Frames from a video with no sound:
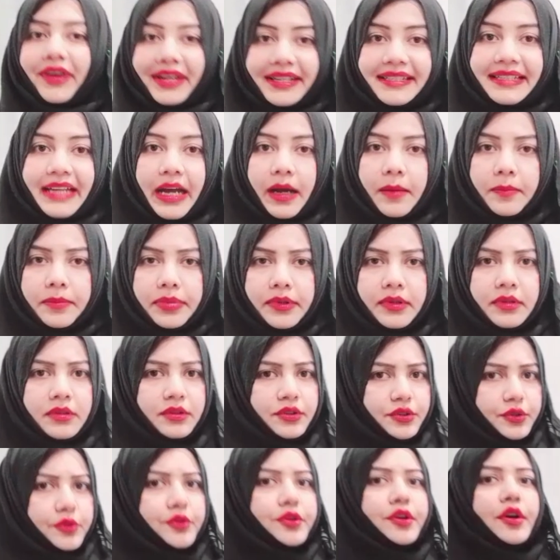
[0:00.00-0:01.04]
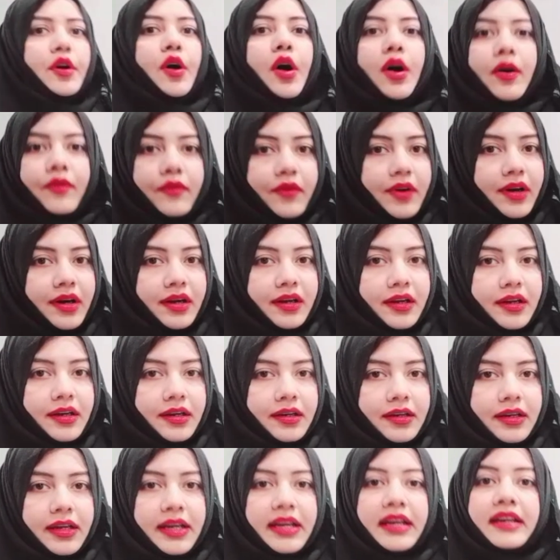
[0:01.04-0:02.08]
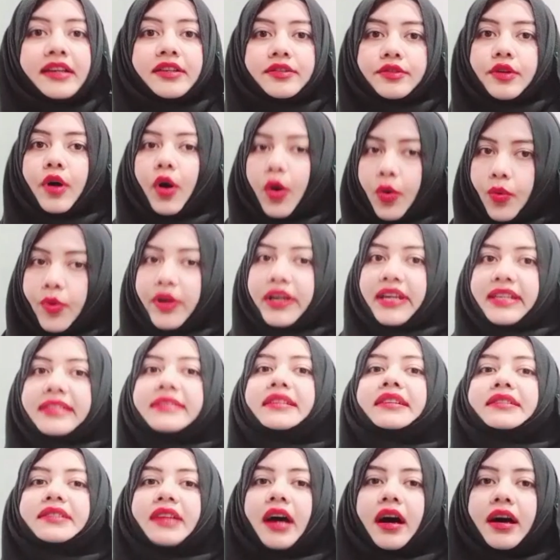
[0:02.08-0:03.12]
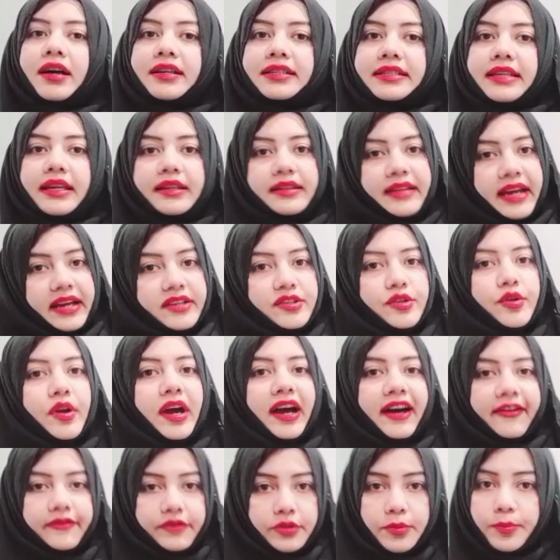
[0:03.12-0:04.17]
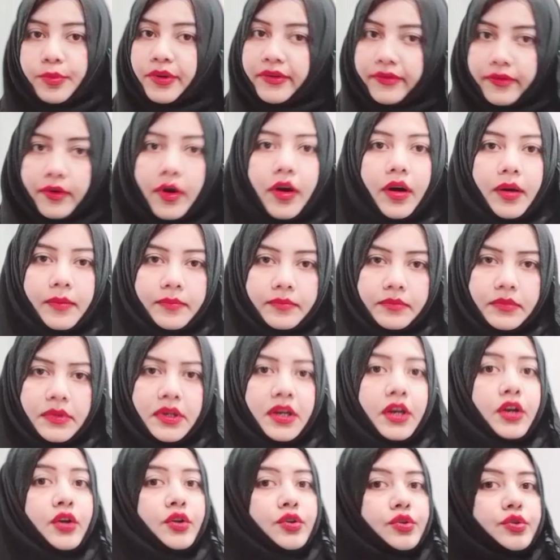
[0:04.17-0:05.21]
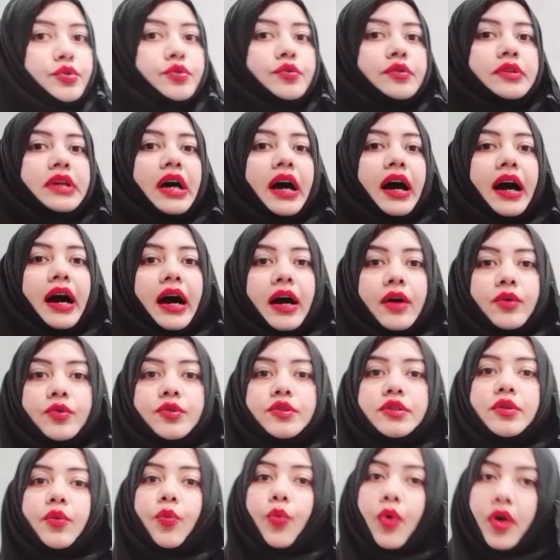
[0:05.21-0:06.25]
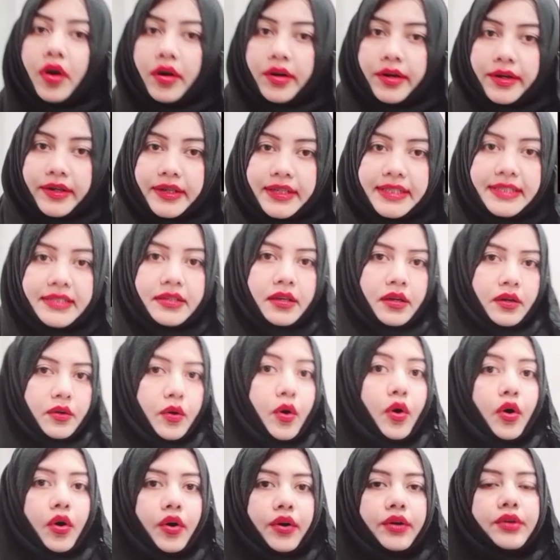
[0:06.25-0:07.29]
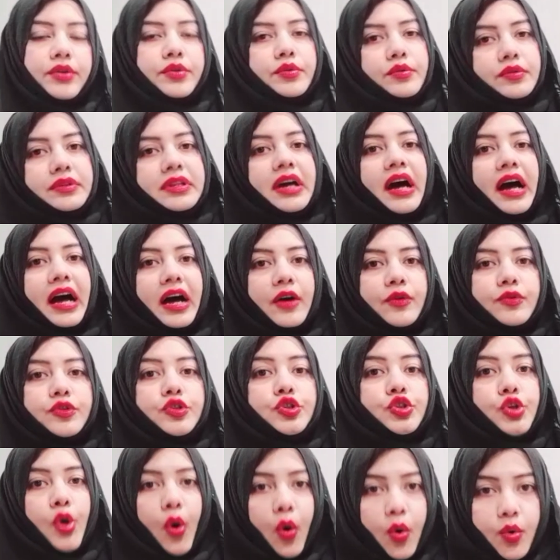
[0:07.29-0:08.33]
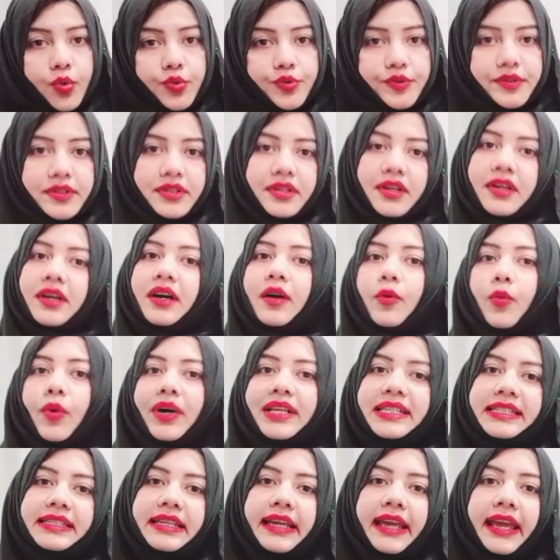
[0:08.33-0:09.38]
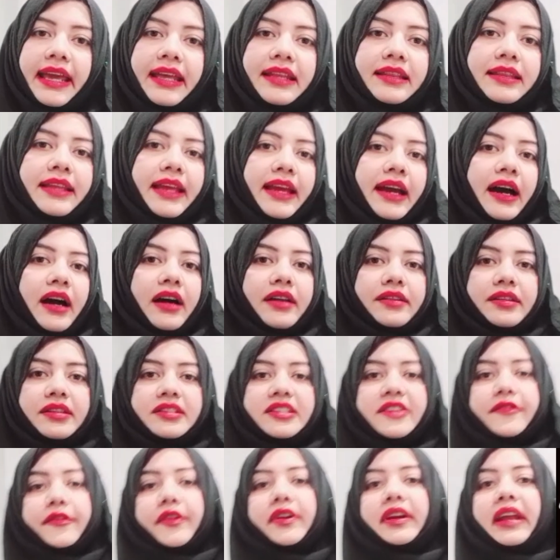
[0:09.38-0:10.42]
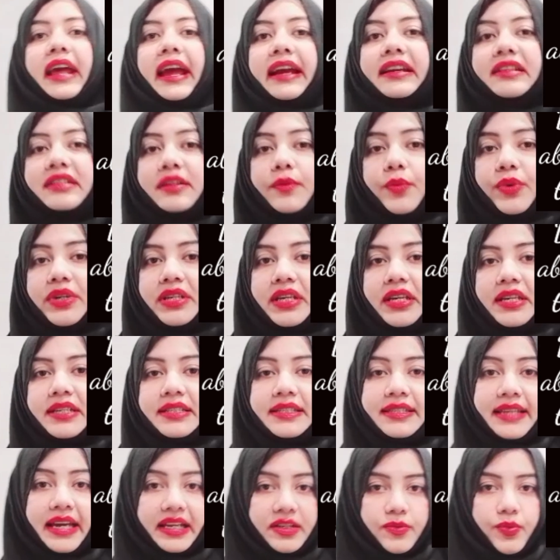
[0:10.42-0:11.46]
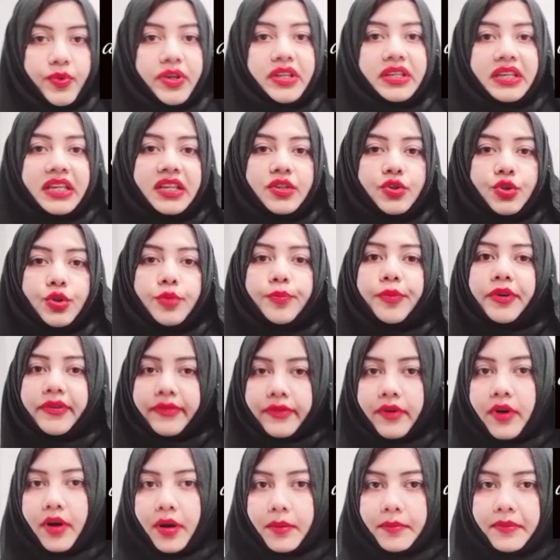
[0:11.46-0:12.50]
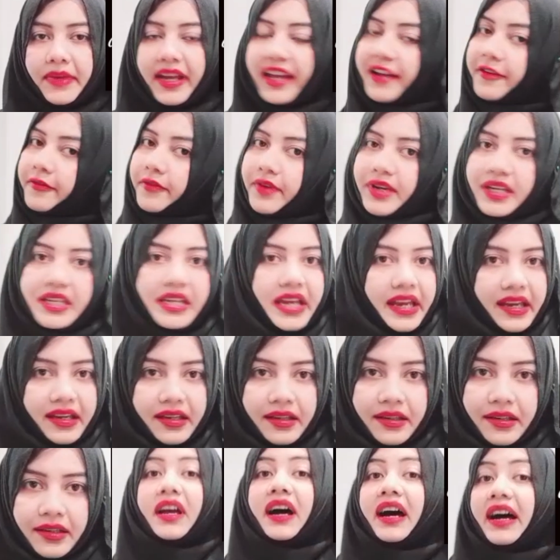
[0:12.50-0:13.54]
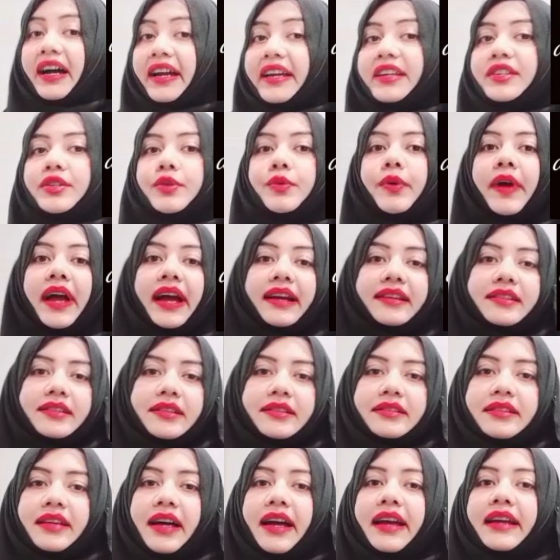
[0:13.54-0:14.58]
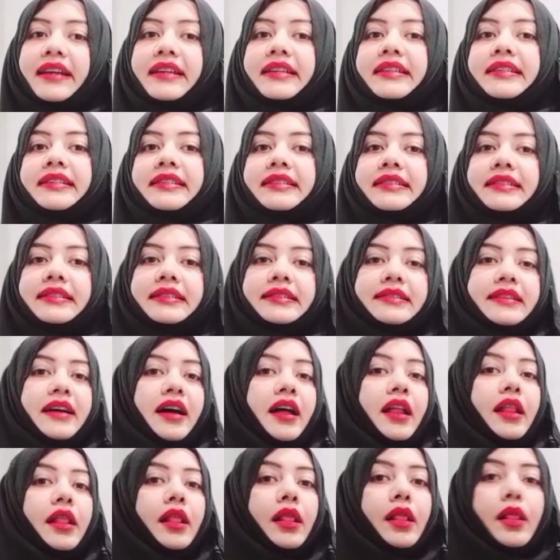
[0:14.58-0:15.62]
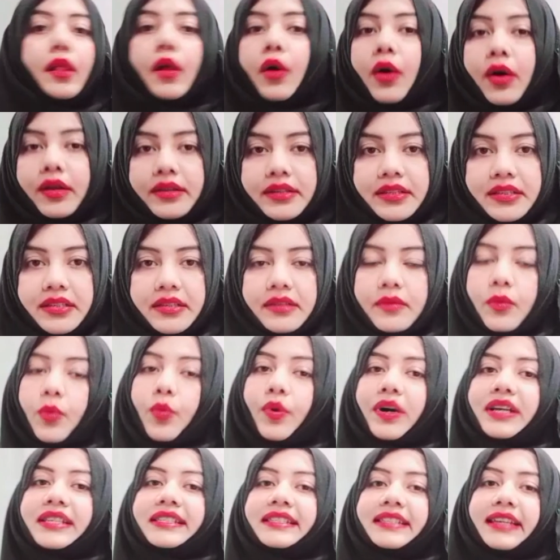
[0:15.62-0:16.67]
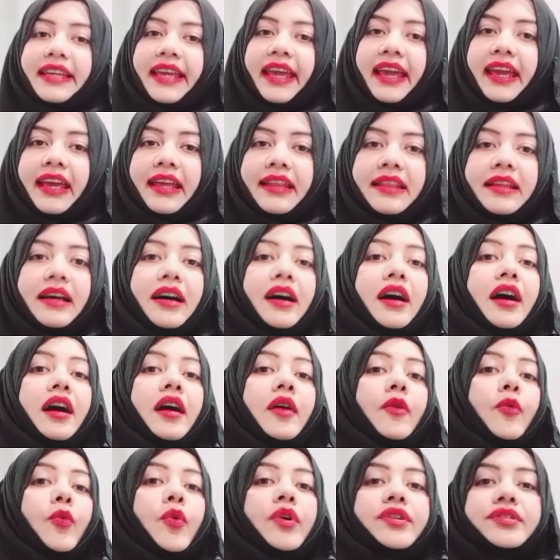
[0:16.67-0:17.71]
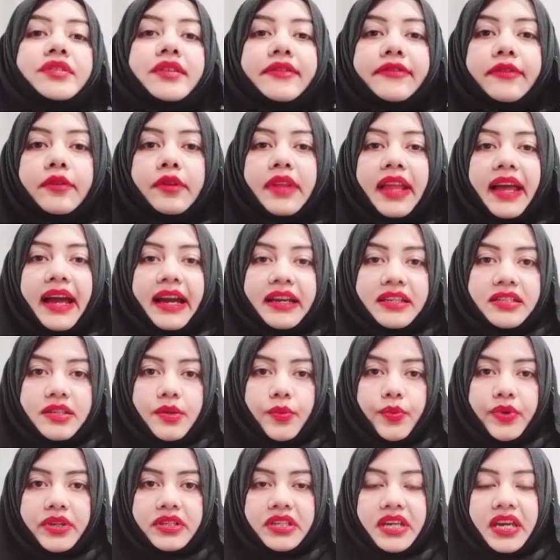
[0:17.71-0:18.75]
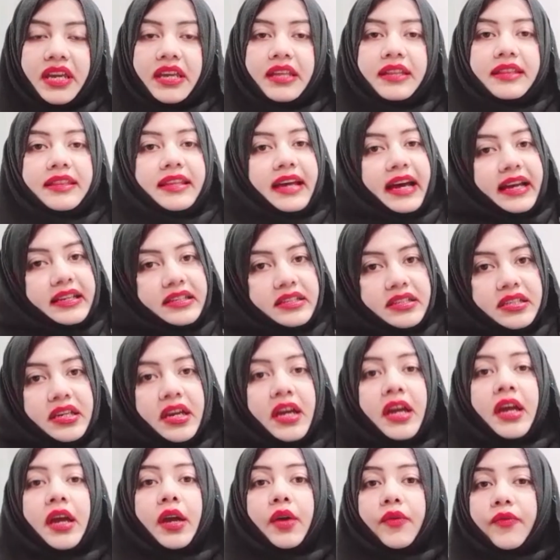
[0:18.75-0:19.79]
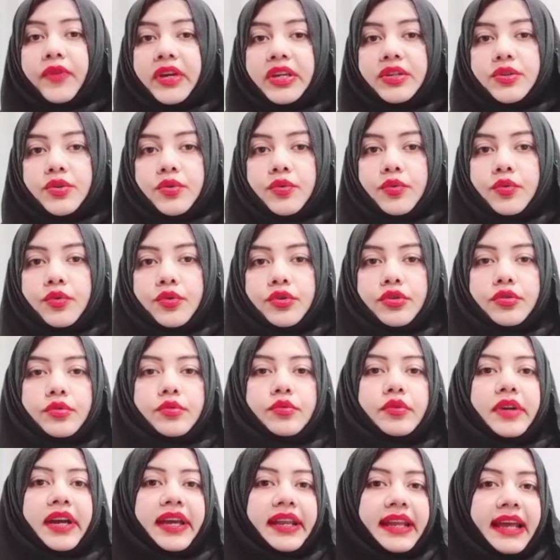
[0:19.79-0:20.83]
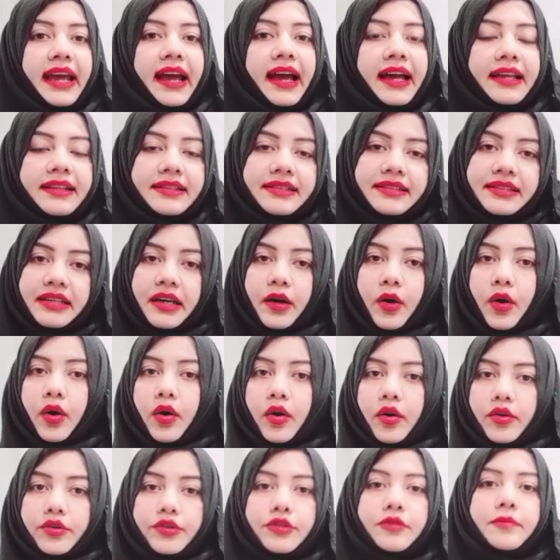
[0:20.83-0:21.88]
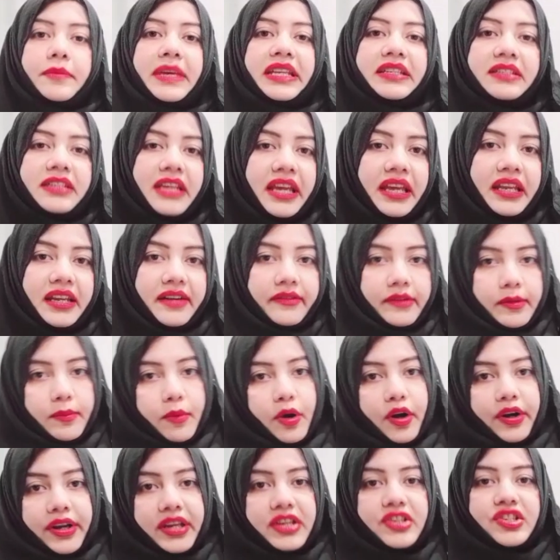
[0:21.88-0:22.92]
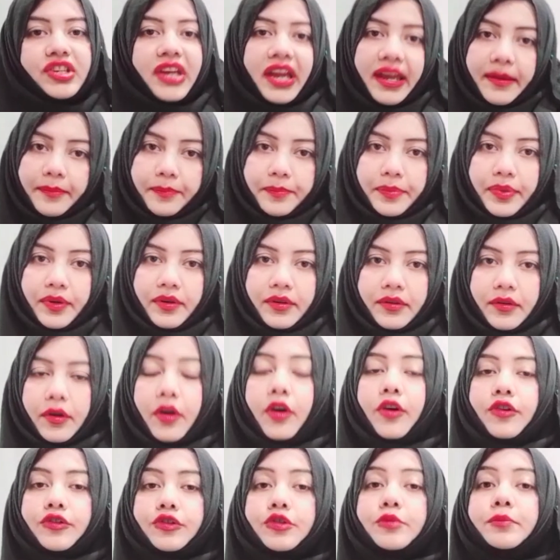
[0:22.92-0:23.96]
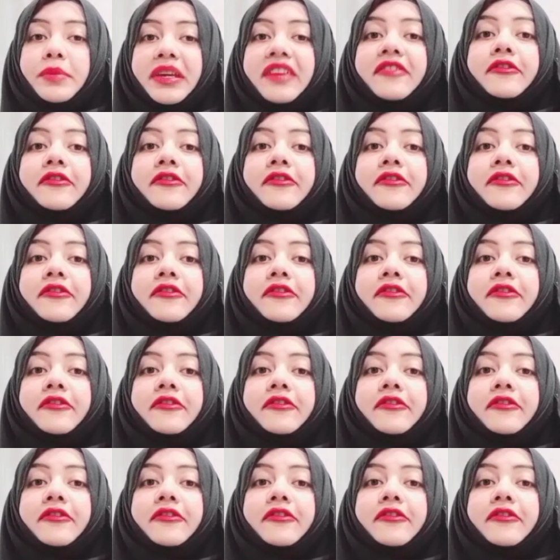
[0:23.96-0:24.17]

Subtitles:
example, do your homework. So homework is the task that you have to perform. Do the houseworks or do the house chores. Once again, they are the different activities that we need to perform every day. I do exercise a lot. Once again, a wonderful activity that we do to enhance or to maintain our body shape or to be